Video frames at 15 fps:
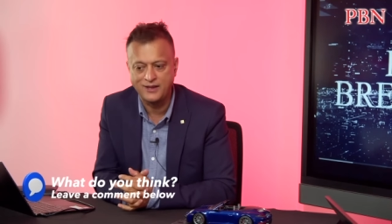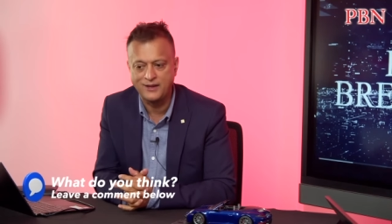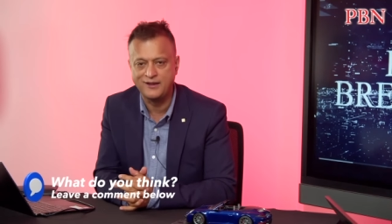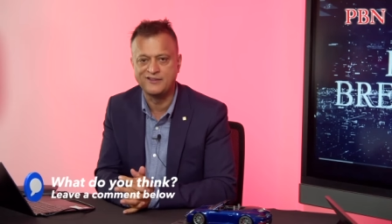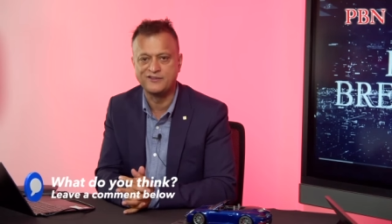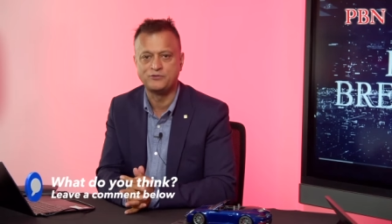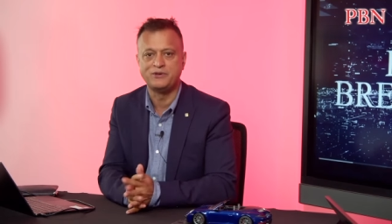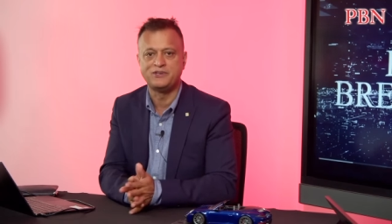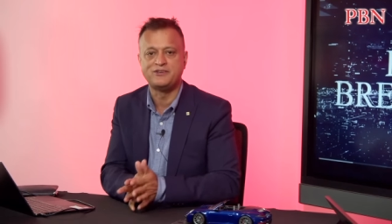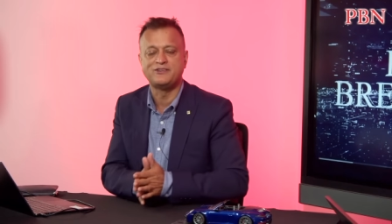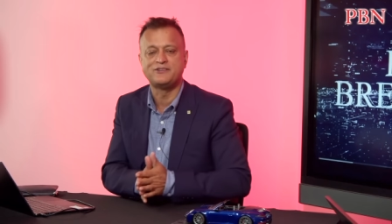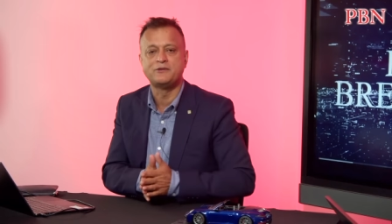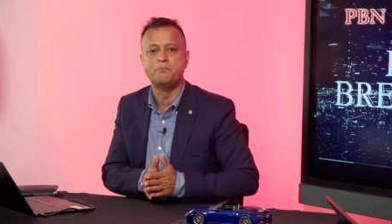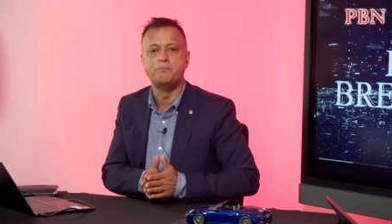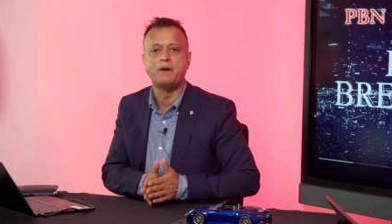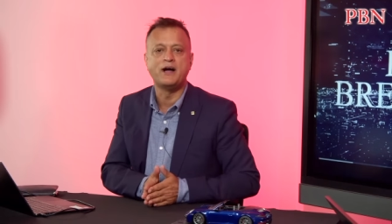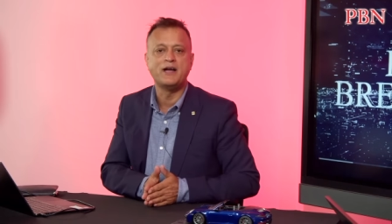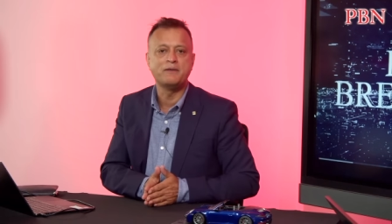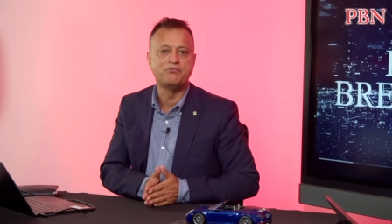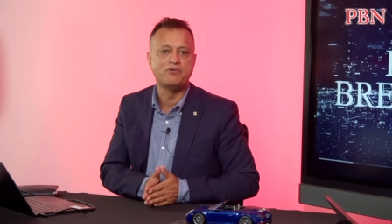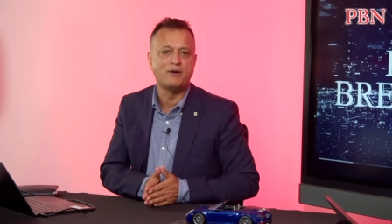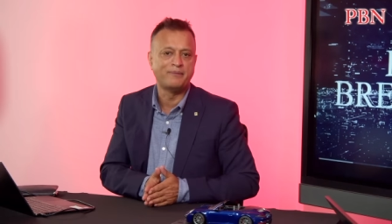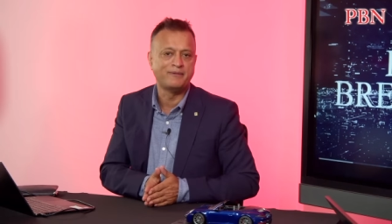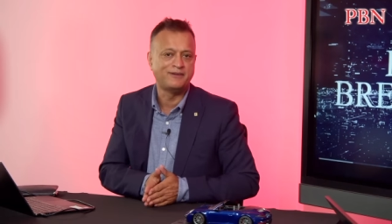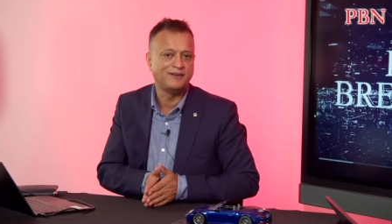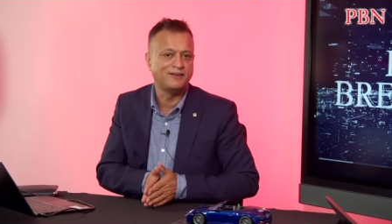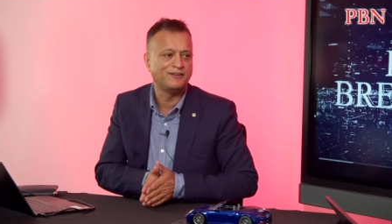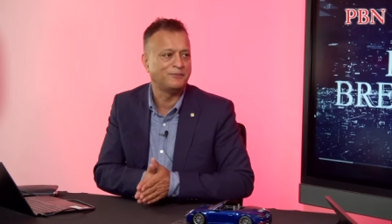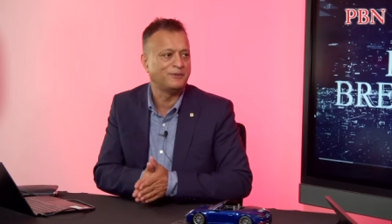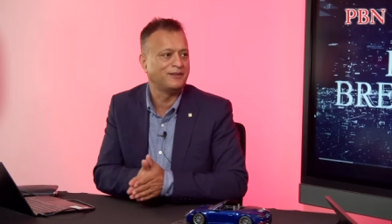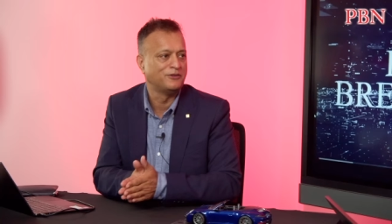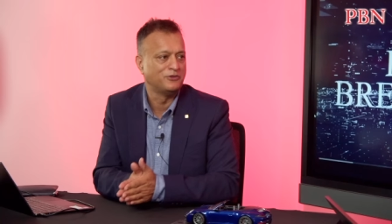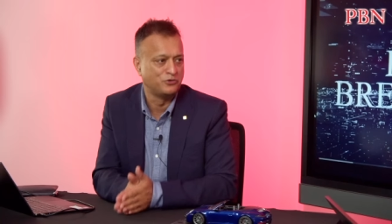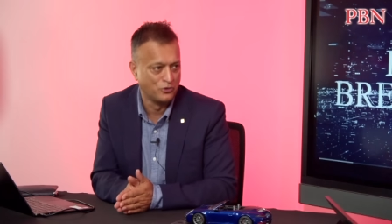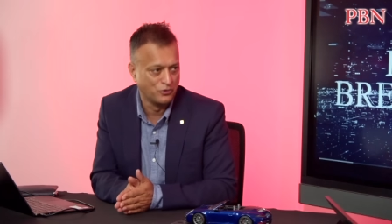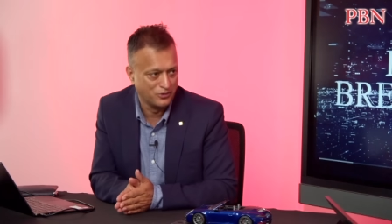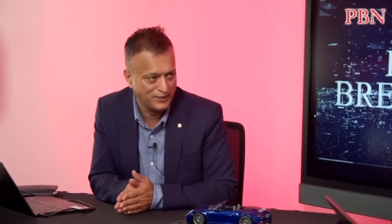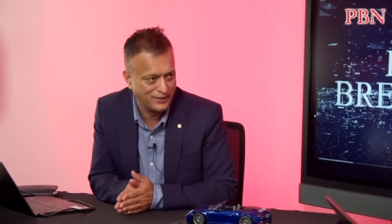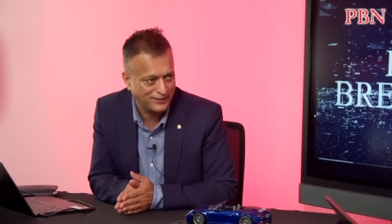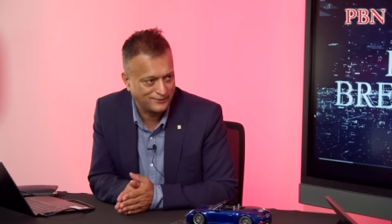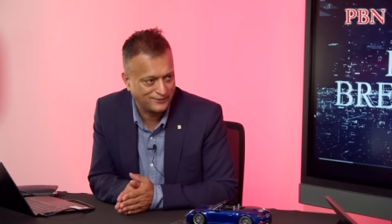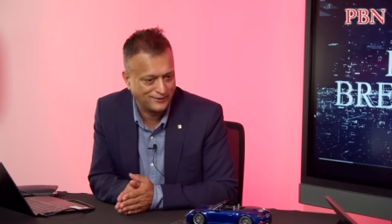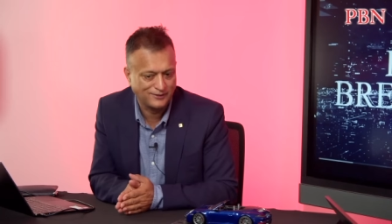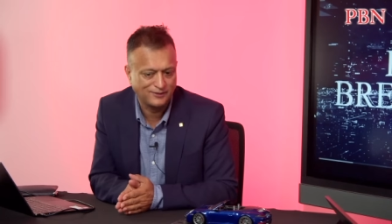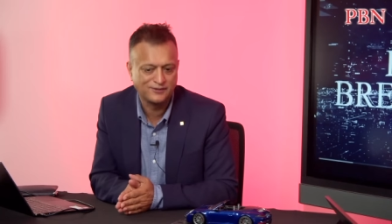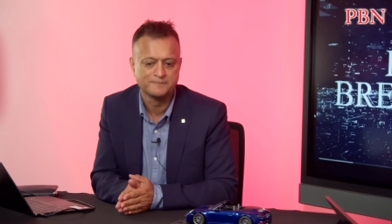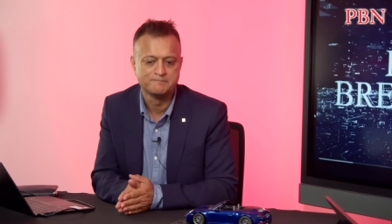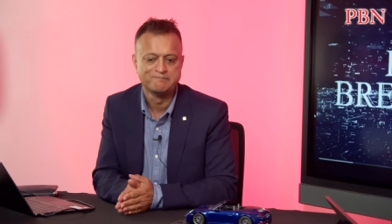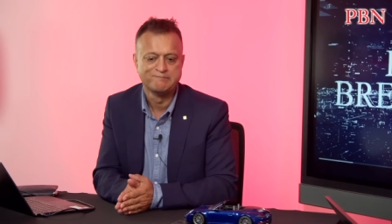years, which is to buy properties with, with short, short leases, leases